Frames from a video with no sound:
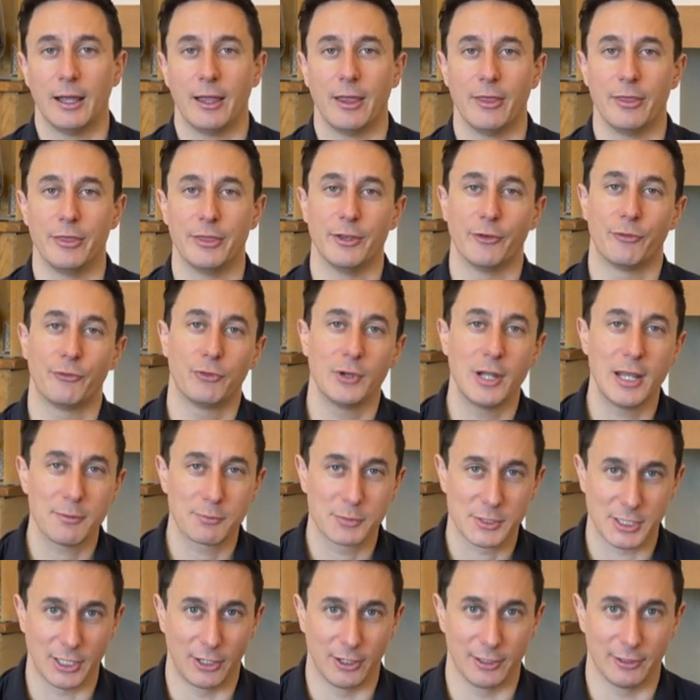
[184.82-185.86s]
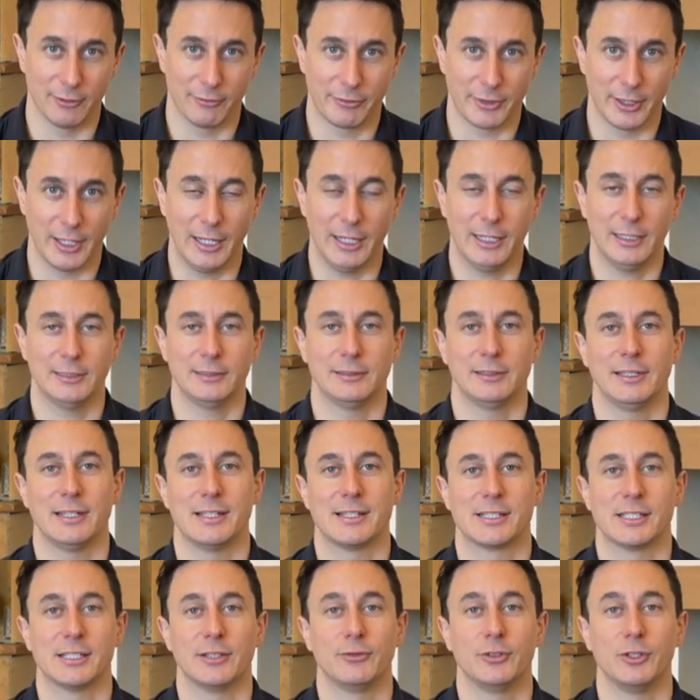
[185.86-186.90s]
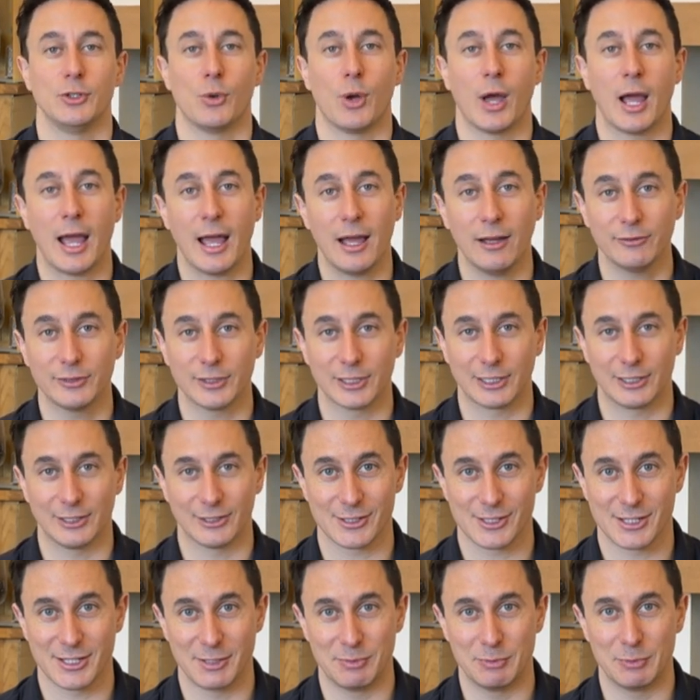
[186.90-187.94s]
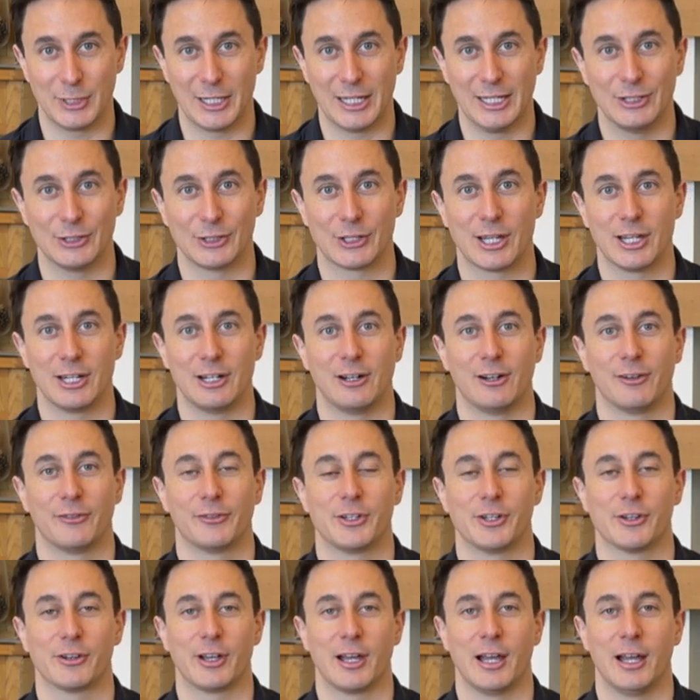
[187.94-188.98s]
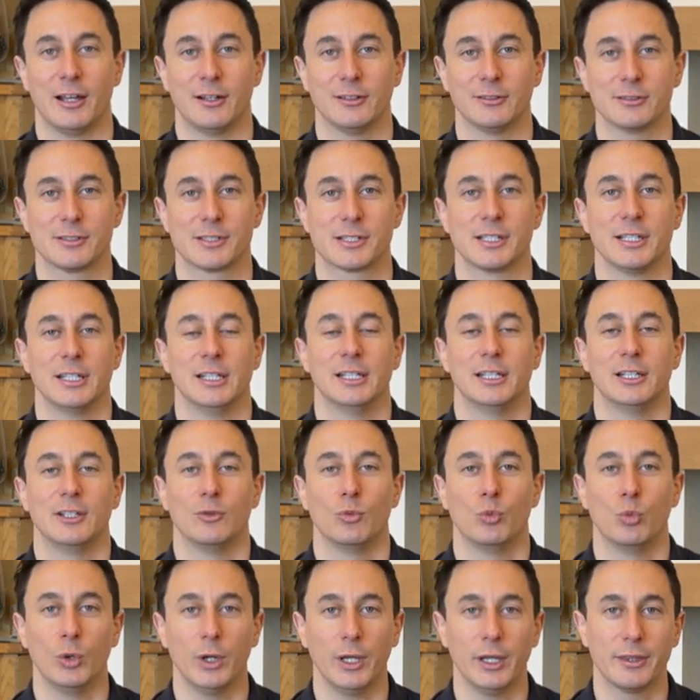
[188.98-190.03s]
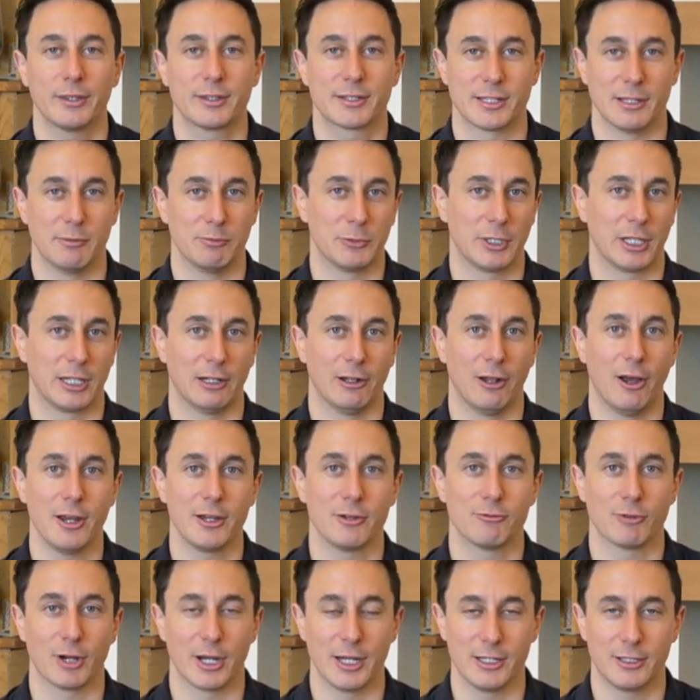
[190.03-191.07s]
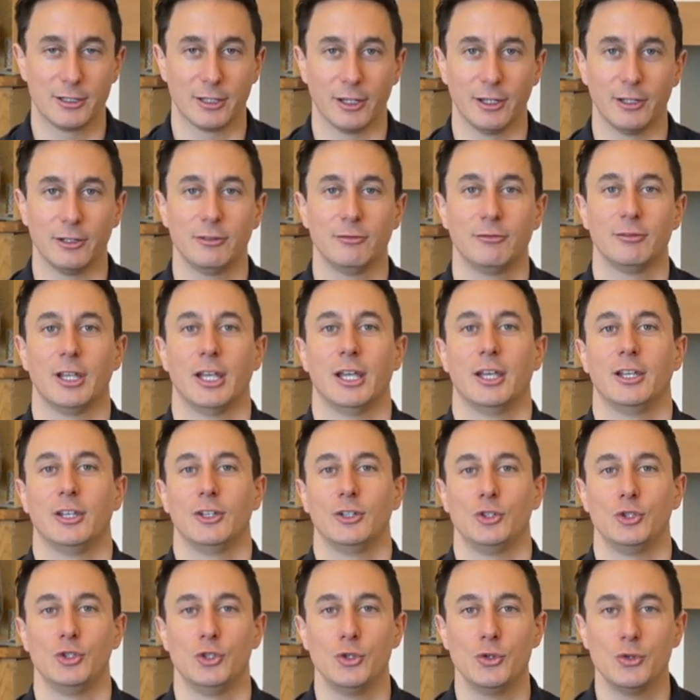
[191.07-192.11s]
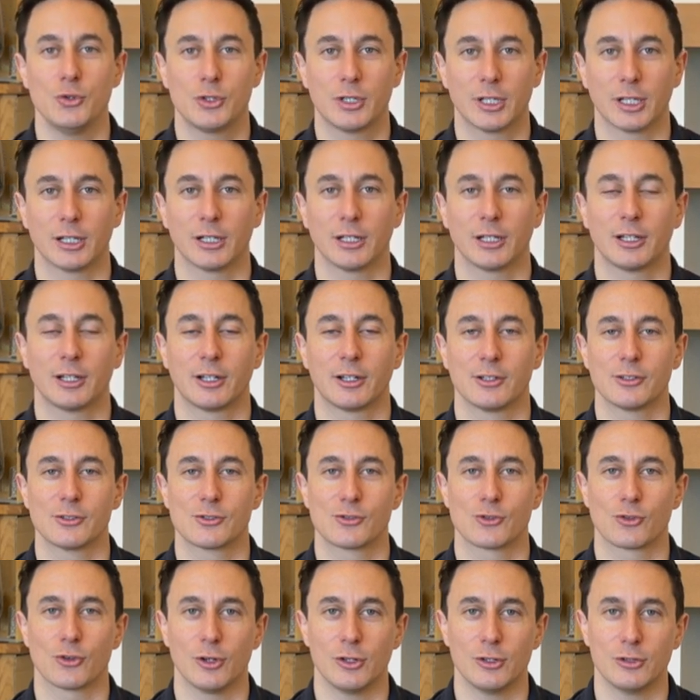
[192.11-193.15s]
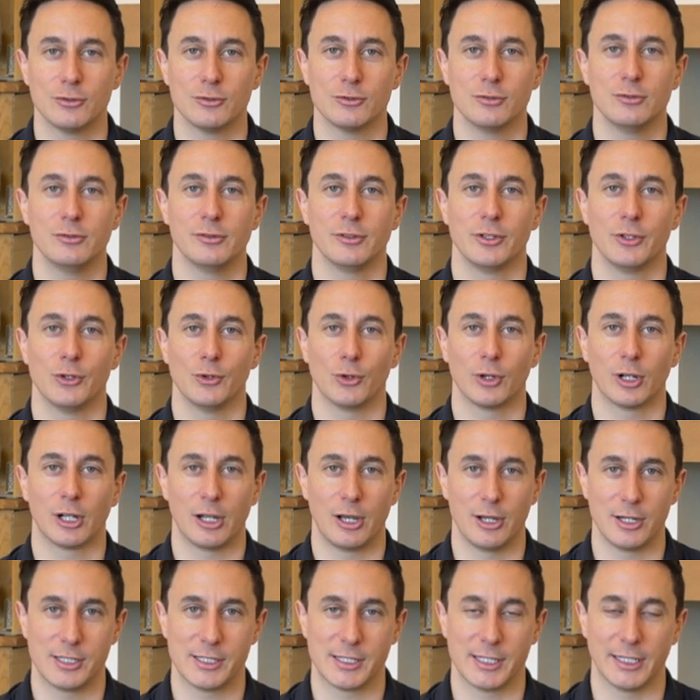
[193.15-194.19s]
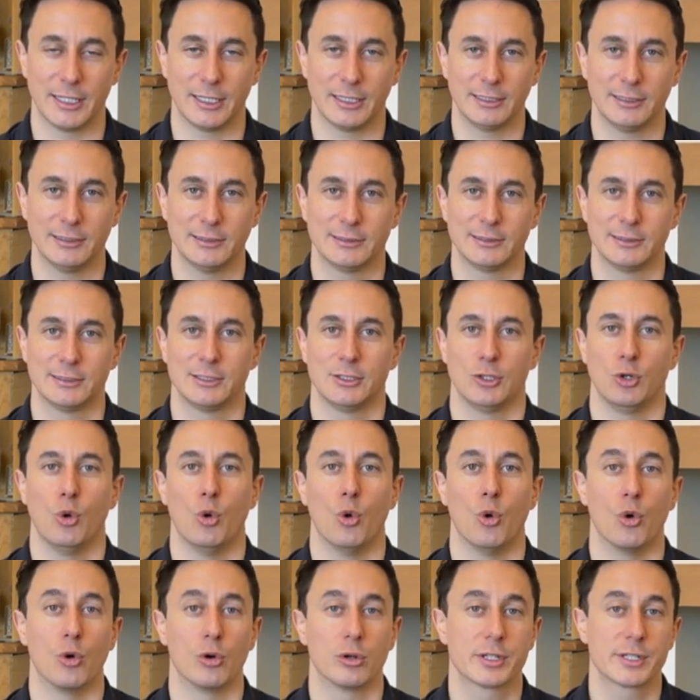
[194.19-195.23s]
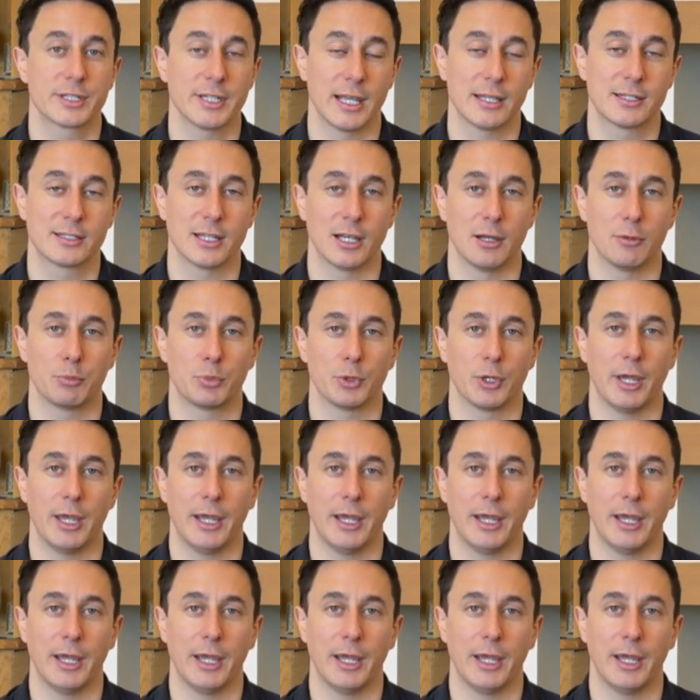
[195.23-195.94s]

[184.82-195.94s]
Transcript: The flip side of that is if you haven't got somebody looking after your house, with something like Rayco, you can control your lighting or set up